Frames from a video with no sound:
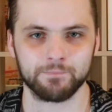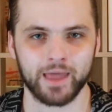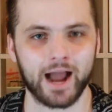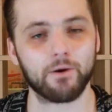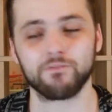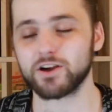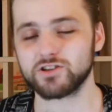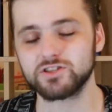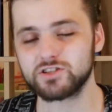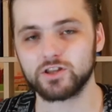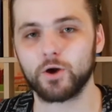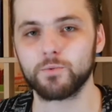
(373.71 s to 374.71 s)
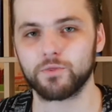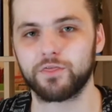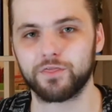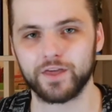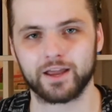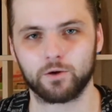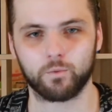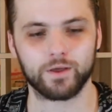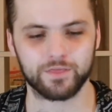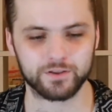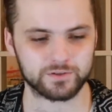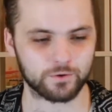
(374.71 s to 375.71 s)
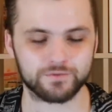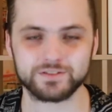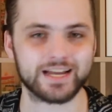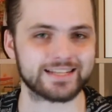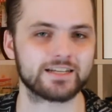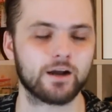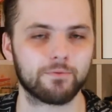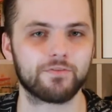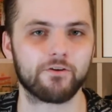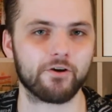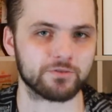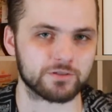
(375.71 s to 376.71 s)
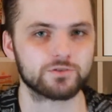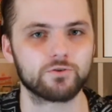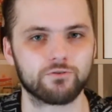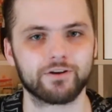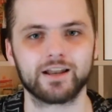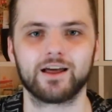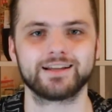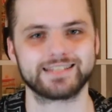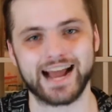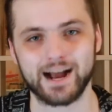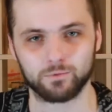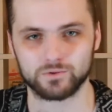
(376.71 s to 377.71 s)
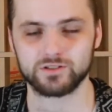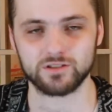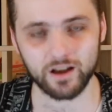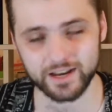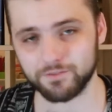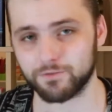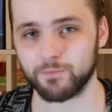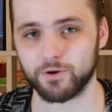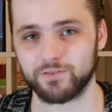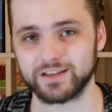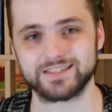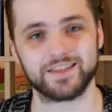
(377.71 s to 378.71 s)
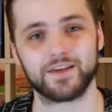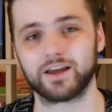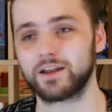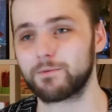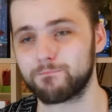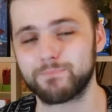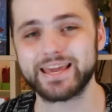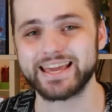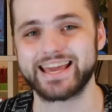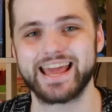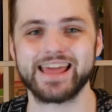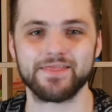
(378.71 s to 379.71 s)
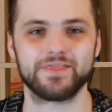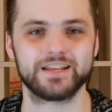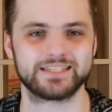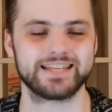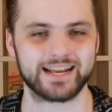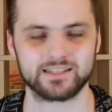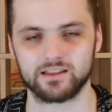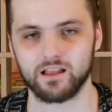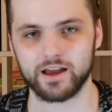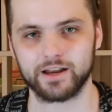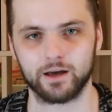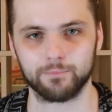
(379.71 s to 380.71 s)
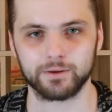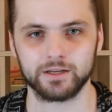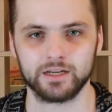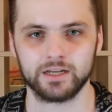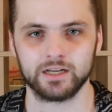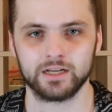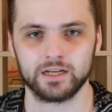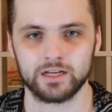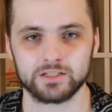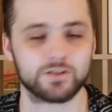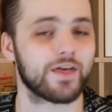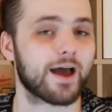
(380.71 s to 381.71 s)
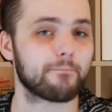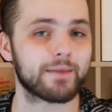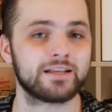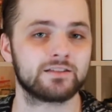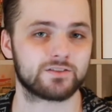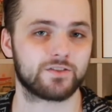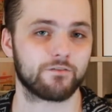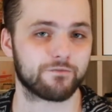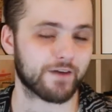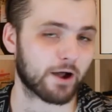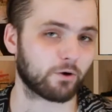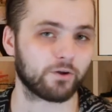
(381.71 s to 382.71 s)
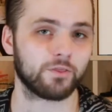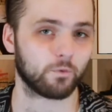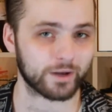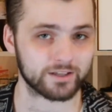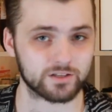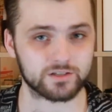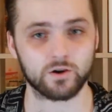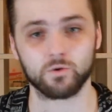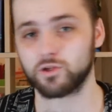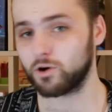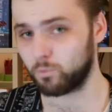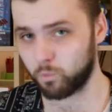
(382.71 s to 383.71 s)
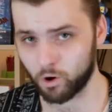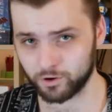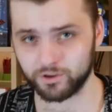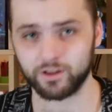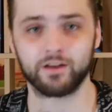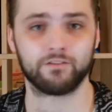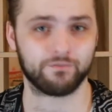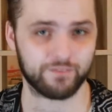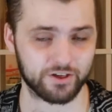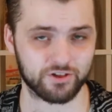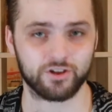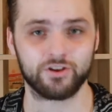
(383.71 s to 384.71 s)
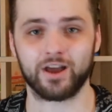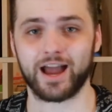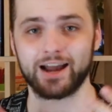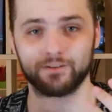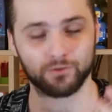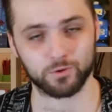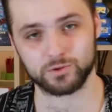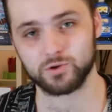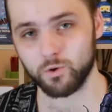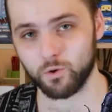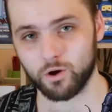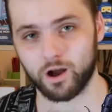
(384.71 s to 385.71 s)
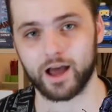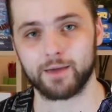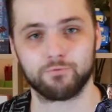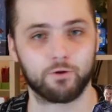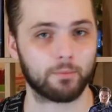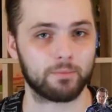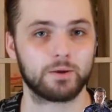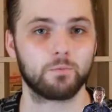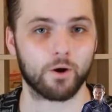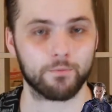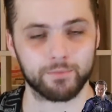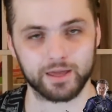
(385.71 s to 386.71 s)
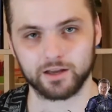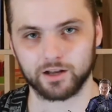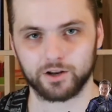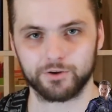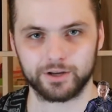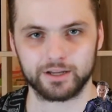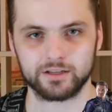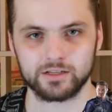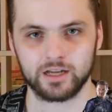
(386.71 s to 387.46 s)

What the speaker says: However, I just don't think with the sort of setting up of their own storylines outside of the movies that they're going to be in this next lineup. So that means that Falcon, the Winter Soldier, Wanda, Vision, and of course Hawkeye probably won't be included.